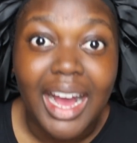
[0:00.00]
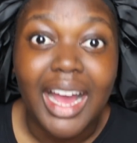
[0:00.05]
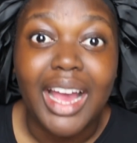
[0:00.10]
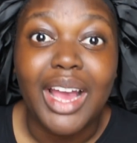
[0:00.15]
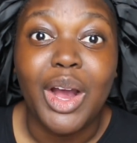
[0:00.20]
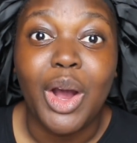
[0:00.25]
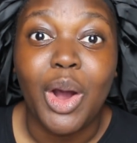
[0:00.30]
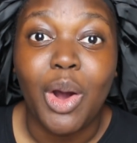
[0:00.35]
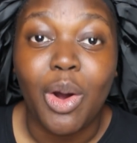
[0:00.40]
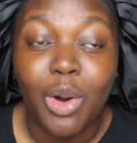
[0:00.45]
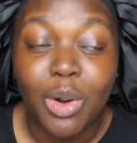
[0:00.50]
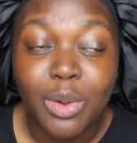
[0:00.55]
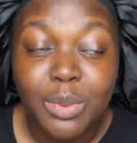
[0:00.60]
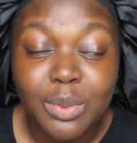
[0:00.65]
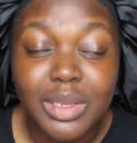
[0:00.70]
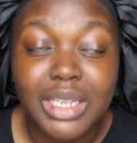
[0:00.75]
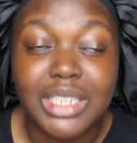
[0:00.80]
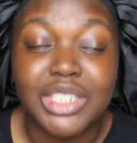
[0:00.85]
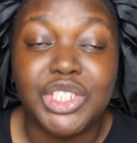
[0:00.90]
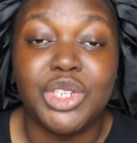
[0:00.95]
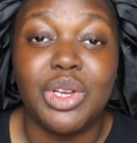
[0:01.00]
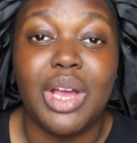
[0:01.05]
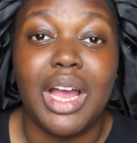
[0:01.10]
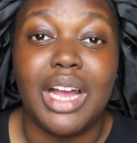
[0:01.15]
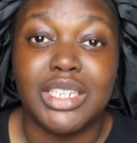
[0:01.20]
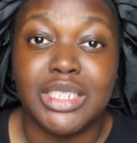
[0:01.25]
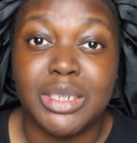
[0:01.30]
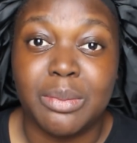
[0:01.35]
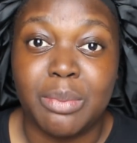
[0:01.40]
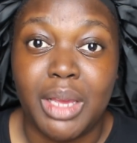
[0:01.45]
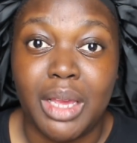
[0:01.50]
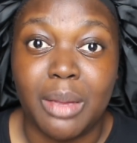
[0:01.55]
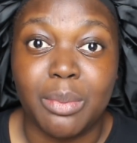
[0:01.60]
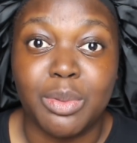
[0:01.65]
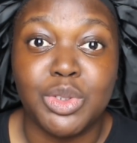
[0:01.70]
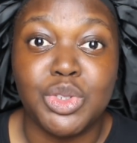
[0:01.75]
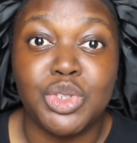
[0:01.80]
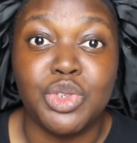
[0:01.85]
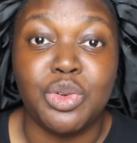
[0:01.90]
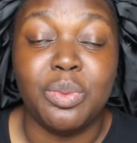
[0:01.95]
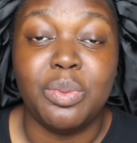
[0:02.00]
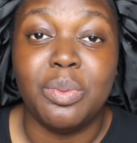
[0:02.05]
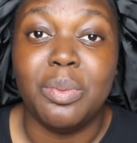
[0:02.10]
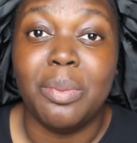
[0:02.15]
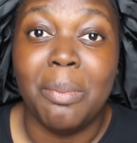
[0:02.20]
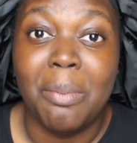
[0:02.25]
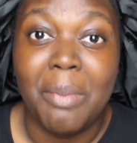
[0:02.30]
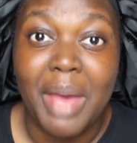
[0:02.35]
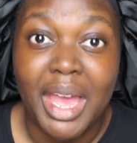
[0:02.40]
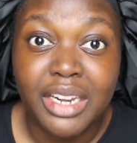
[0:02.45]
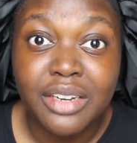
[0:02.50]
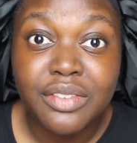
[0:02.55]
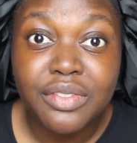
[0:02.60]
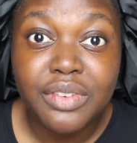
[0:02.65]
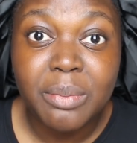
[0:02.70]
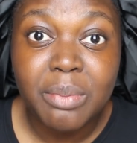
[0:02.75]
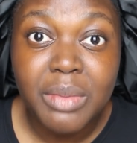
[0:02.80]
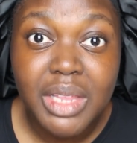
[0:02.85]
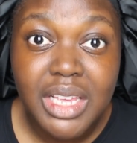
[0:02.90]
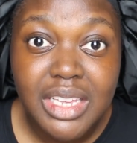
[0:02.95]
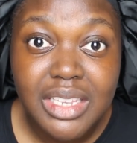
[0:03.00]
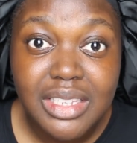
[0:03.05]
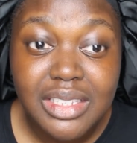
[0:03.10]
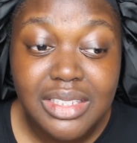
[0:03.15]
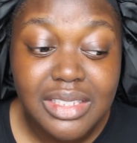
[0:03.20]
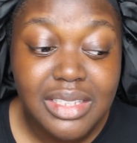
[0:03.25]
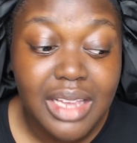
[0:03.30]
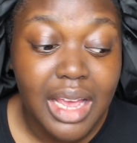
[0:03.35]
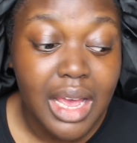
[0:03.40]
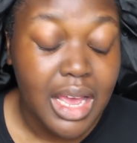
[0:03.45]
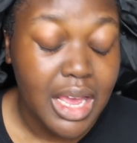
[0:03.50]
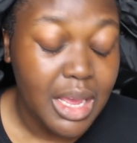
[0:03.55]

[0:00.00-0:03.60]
I hope that she'll actually be able to mend from this